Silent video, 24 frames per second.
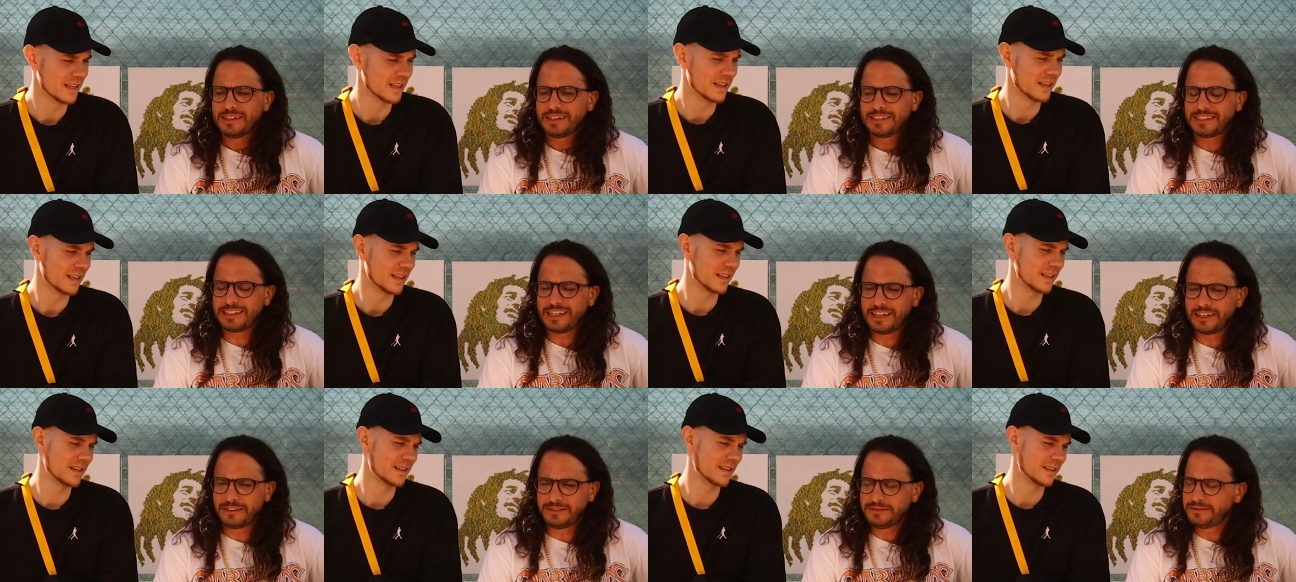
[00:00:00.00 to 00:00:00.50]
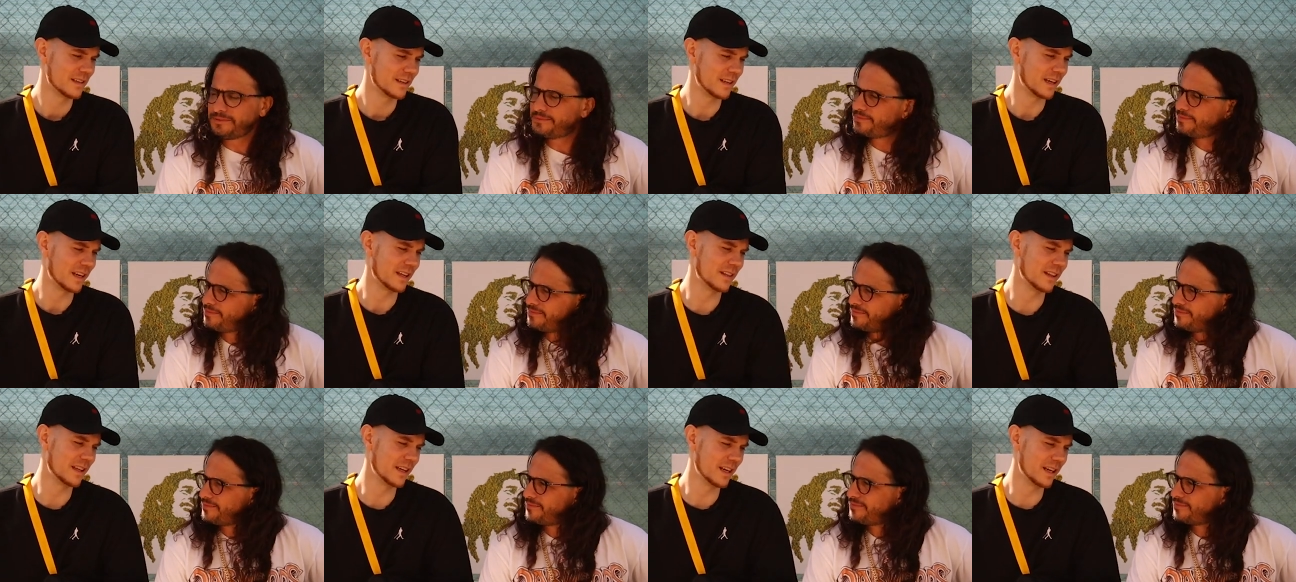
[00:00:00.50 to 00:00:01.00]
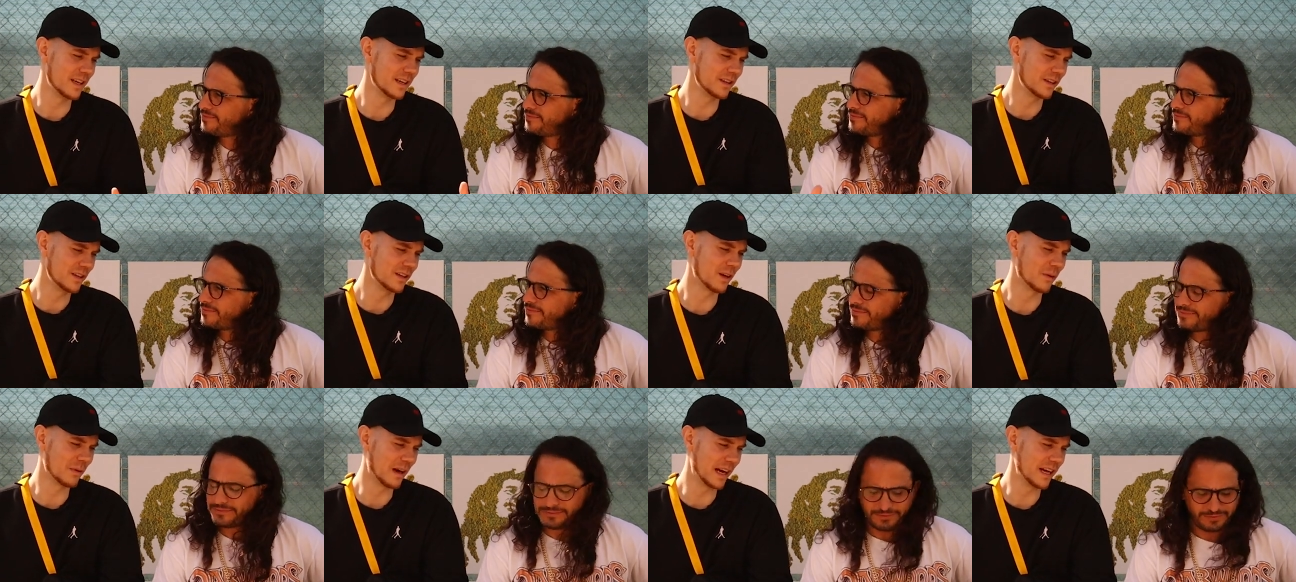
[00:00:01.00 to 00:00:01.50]
Speaker 1: you know. And then you
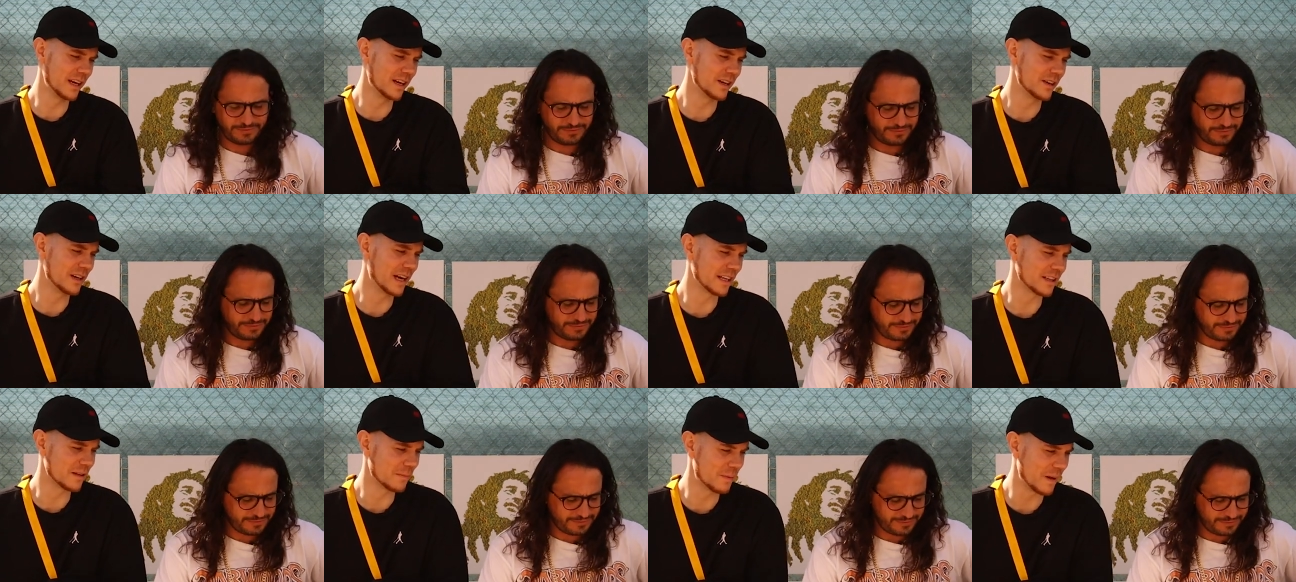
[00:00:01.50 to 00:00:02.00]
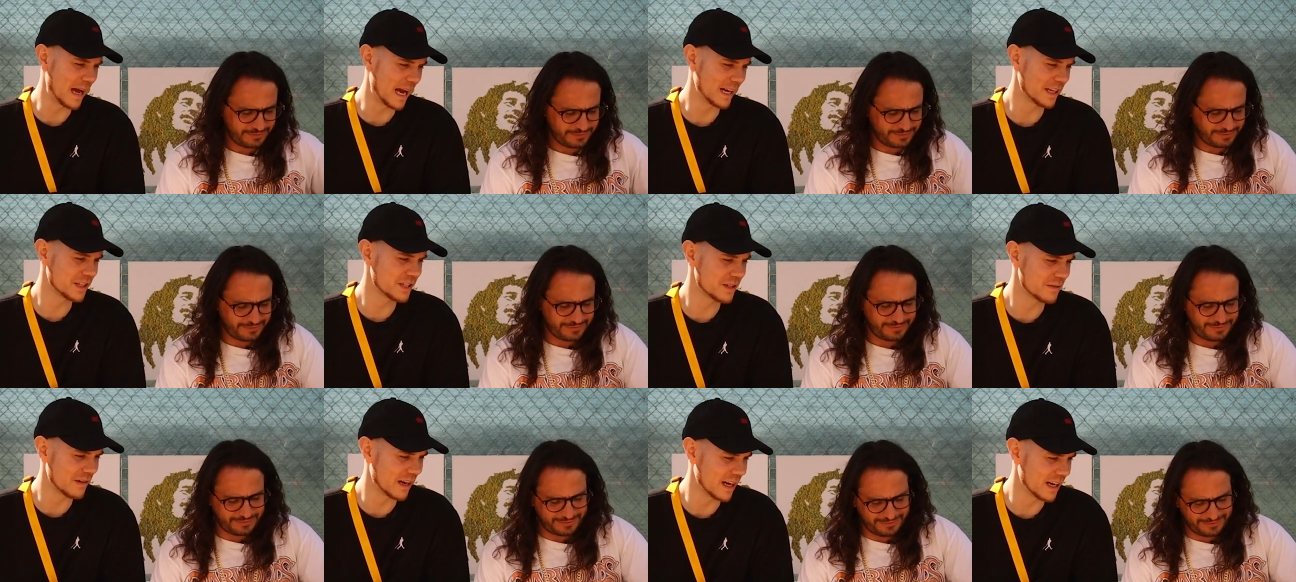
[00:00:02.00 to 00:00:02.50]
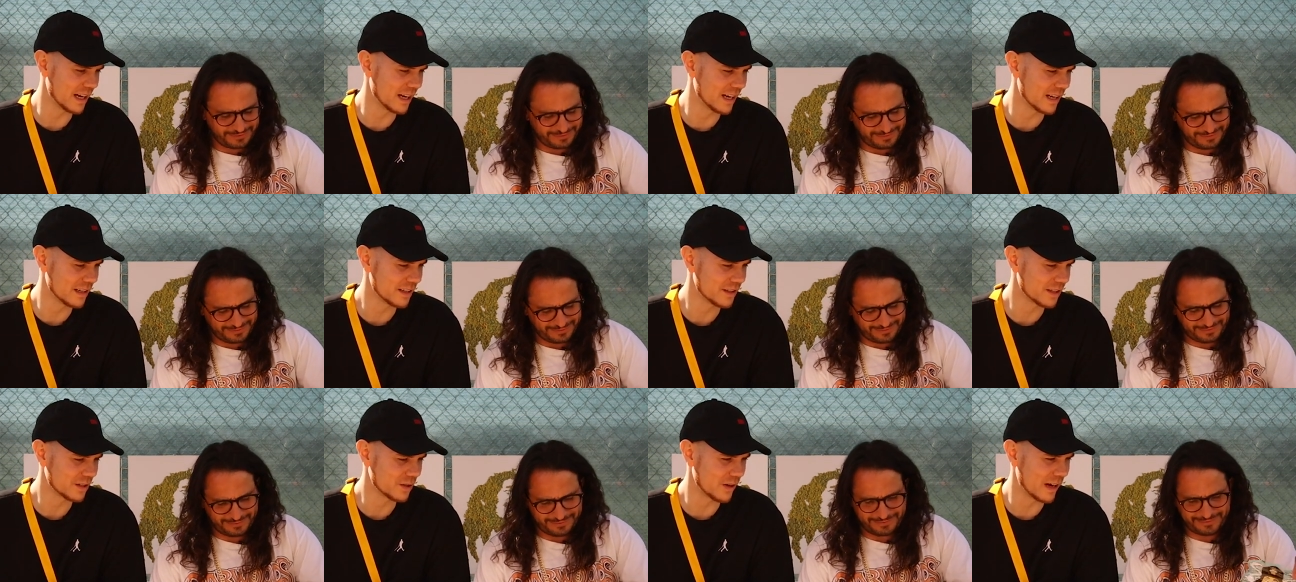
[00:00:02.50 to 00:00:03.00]
know, right here, you got the packaging right
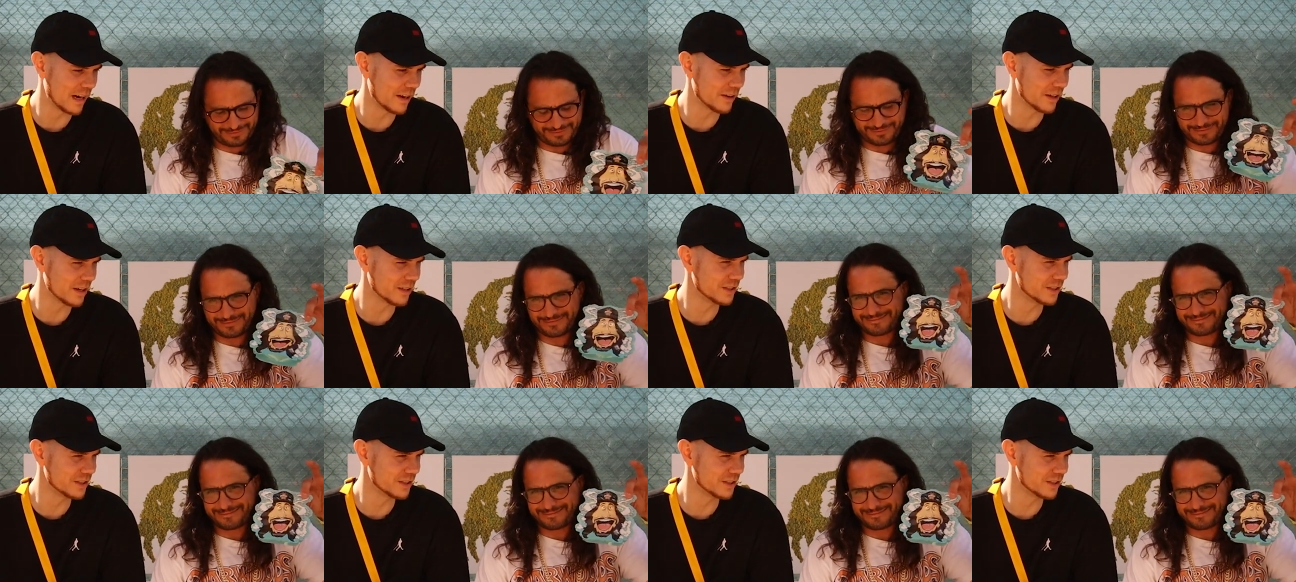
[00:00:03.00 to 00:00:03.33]
here, the Crown